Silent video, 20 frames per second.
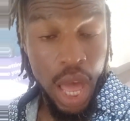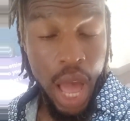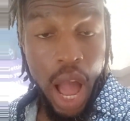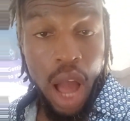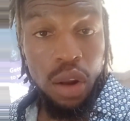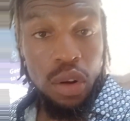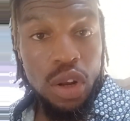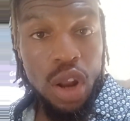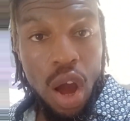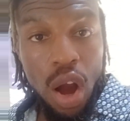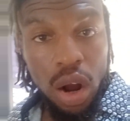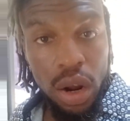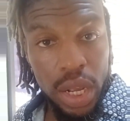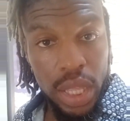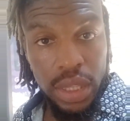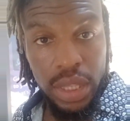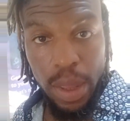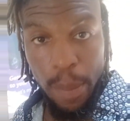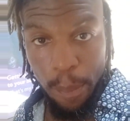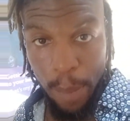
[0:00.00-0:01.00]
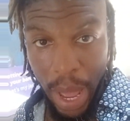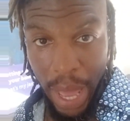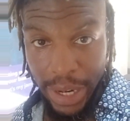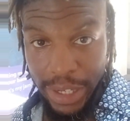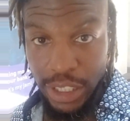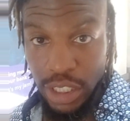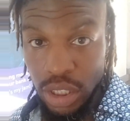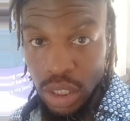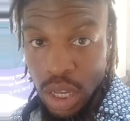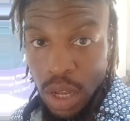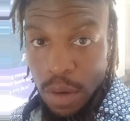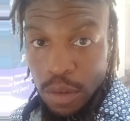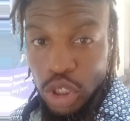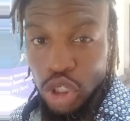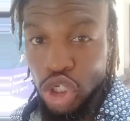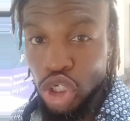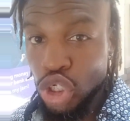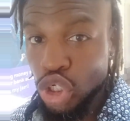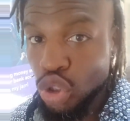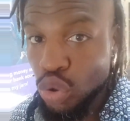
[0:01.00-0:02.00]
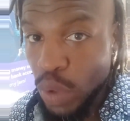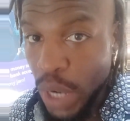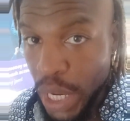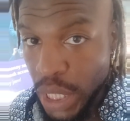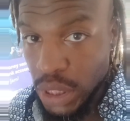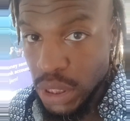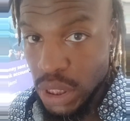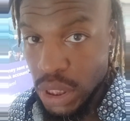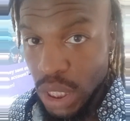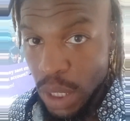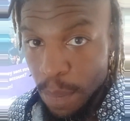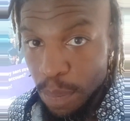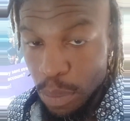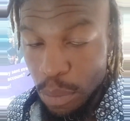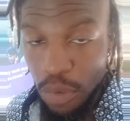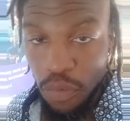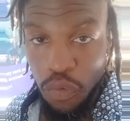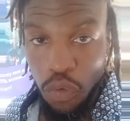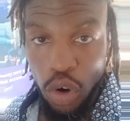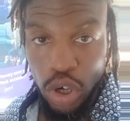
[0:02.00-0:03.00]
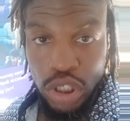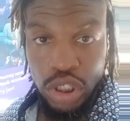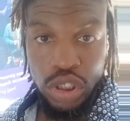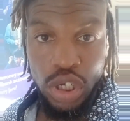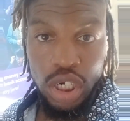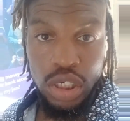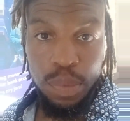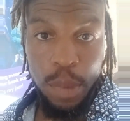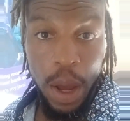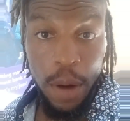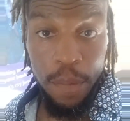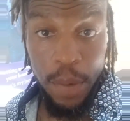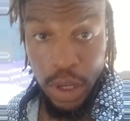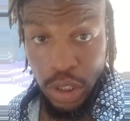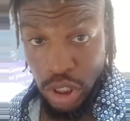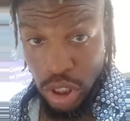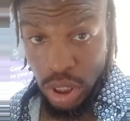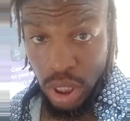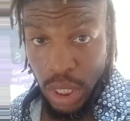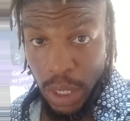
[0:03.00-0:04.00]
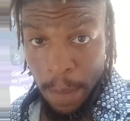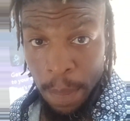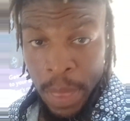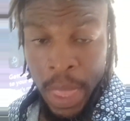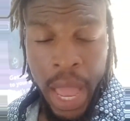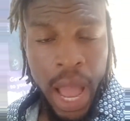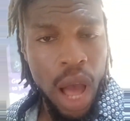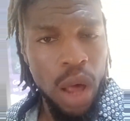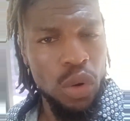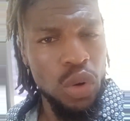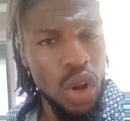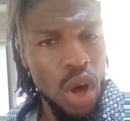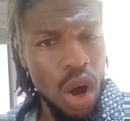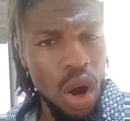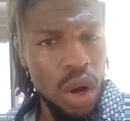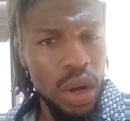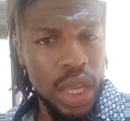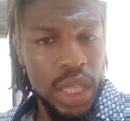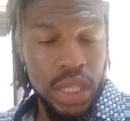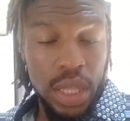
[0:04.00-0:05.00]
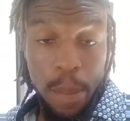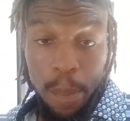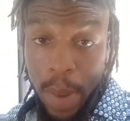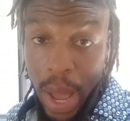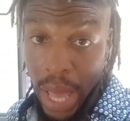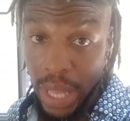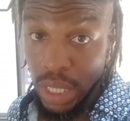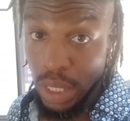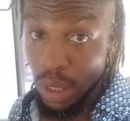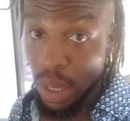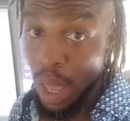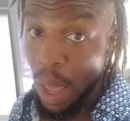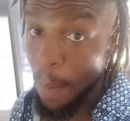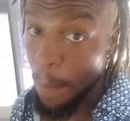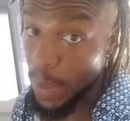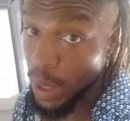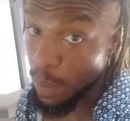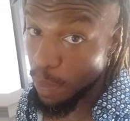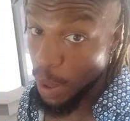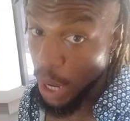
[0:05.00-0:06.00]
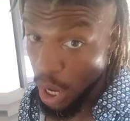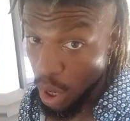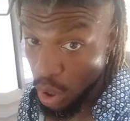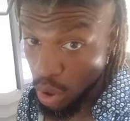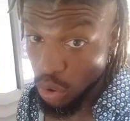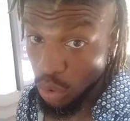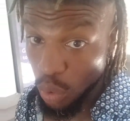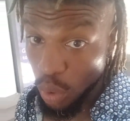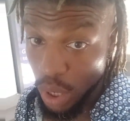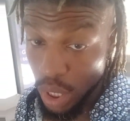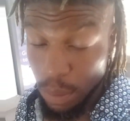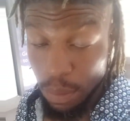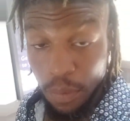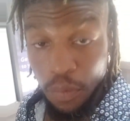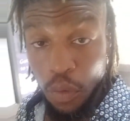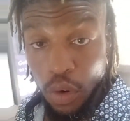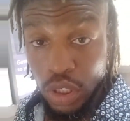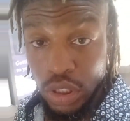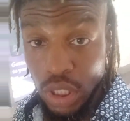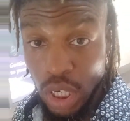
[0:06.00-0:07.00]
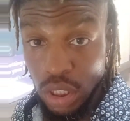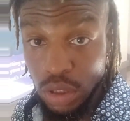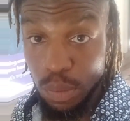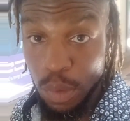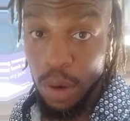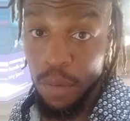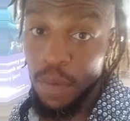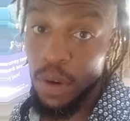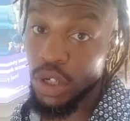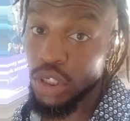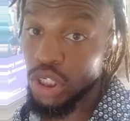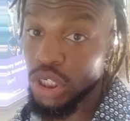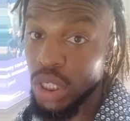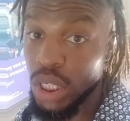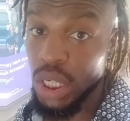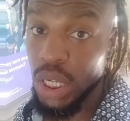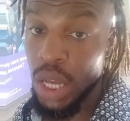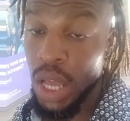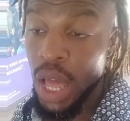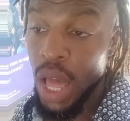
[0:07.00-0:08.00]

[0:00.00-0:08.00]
How long can the body stress before it starts malfunctioning? How long can the body be paranoid before it starts malfunctioning?